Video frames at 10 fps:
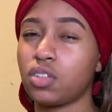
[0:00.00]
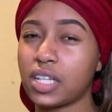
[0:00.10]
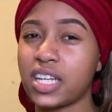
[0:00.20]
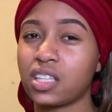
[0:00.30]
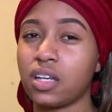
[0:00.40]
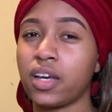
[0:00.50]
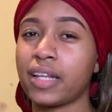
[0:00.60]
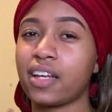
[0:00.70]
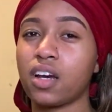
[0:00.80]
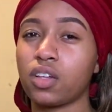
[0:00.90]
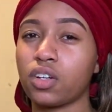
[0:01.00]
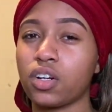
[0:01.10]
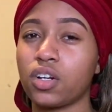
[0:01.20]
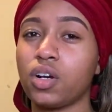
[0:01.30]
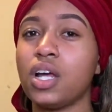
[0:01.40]
they take the LA Color
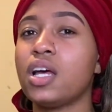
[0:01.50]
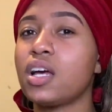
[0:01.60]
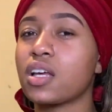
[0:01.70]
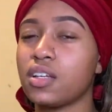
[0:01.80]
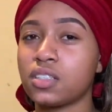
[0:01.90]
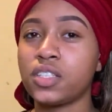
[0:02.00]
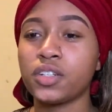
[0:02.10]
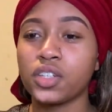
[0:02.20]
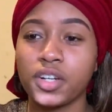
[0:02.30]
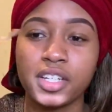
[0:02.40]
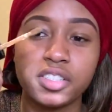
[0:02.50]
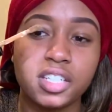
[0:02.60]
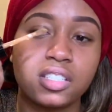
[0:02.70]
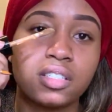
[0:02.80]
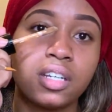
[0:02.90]
Girl concealer and
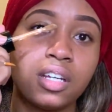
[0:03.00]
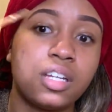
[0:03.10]
just